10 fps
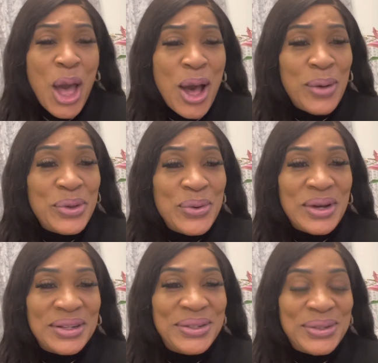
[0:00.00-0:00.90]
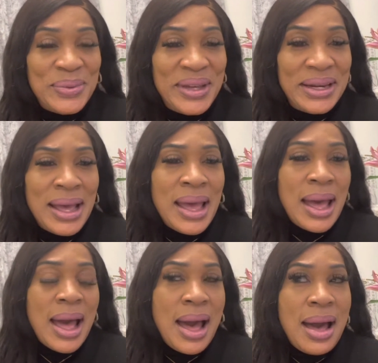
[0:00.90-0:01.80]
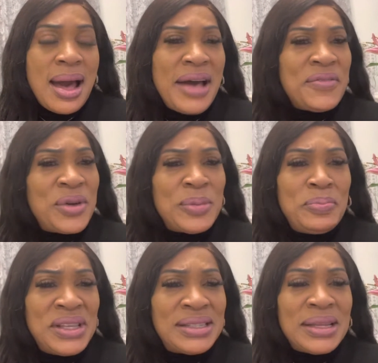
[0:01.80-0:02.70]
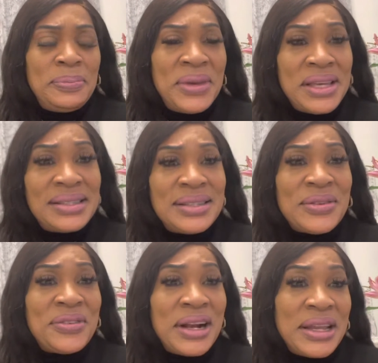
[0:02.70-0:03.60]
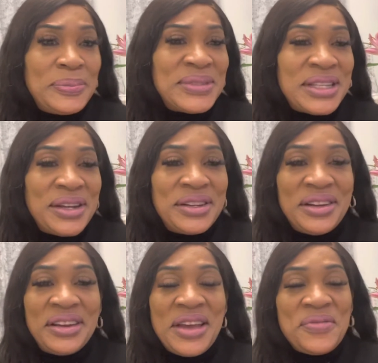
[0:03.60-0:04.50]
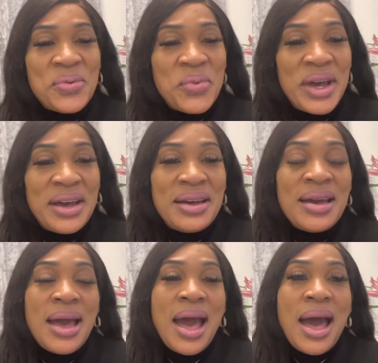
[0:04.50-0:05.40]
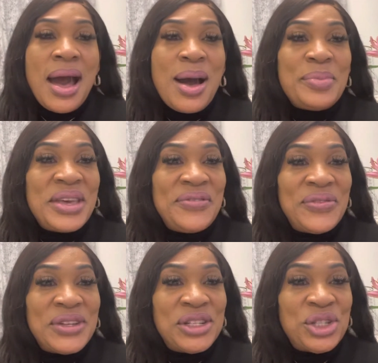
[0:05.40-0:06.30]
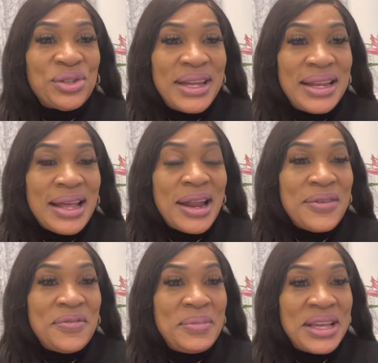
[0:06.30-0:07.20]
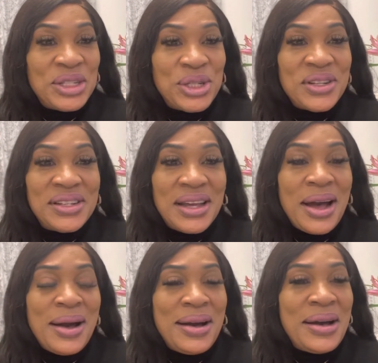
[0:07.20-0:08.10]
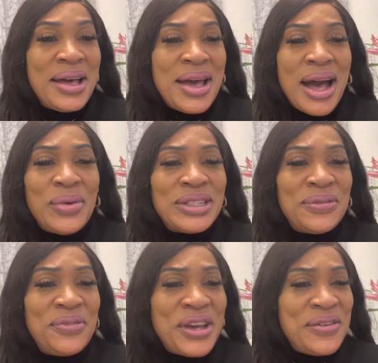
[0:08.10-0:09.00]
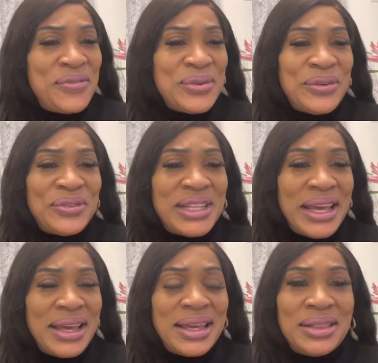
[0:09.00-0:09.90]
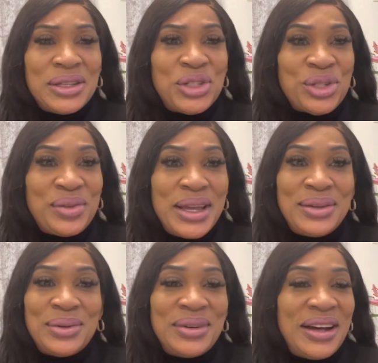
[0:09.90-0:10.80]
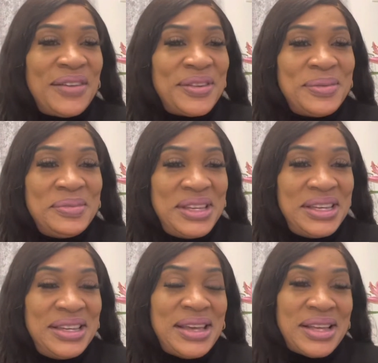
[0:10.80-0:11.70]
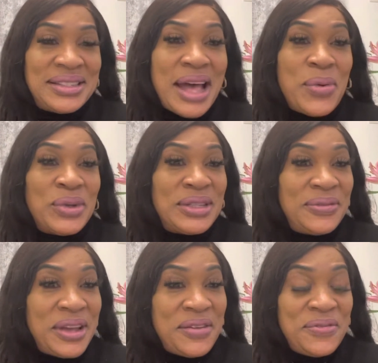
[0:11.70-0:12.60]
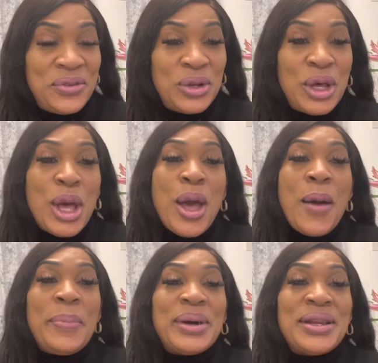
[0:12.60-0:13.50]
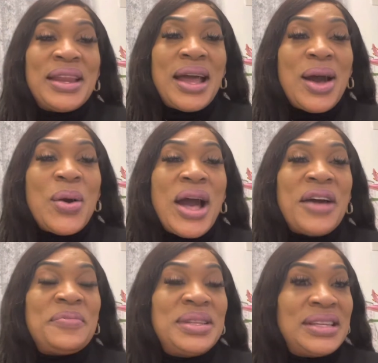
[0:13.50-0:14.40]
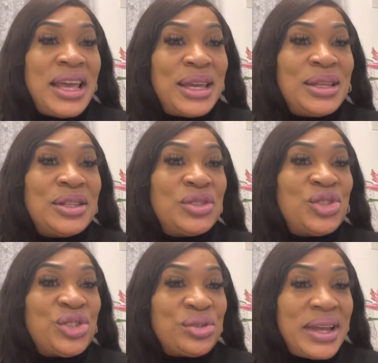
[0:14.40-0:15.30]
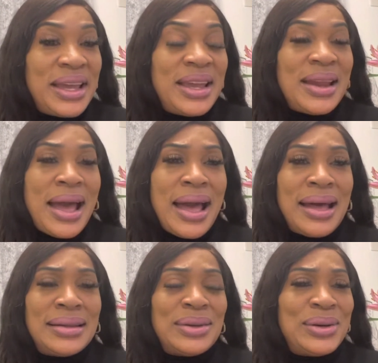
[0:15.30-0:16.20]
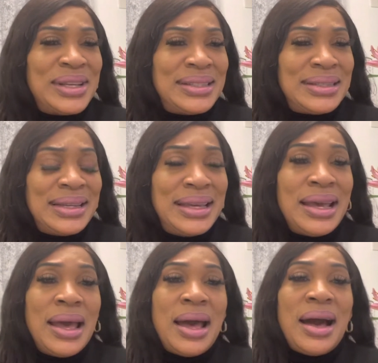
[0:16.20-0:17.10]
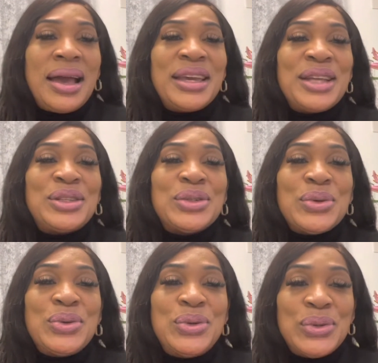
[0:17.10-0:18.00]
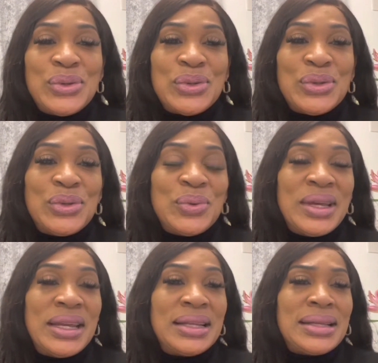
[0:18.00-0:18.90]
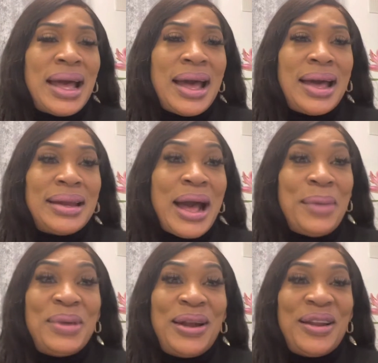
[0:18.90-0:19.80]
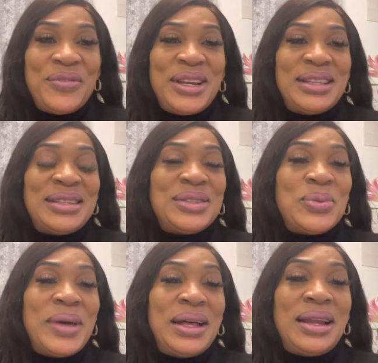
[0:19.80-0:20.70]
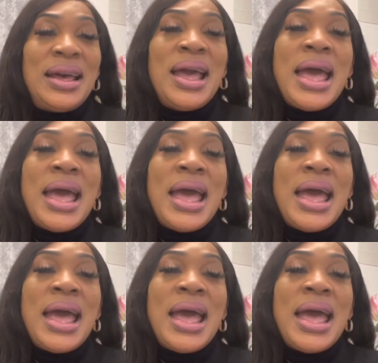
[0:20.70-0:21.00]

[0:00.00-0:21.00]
How you all doing? I've got bits and pieces of clips here, there and everywhere, even for the train that I've mentioned that I was fearful of taking the train. Don't laugh at me. Yes, I was fearful, but now I've been taking the train and honestly I get so used to doing it and I'm loving it as well.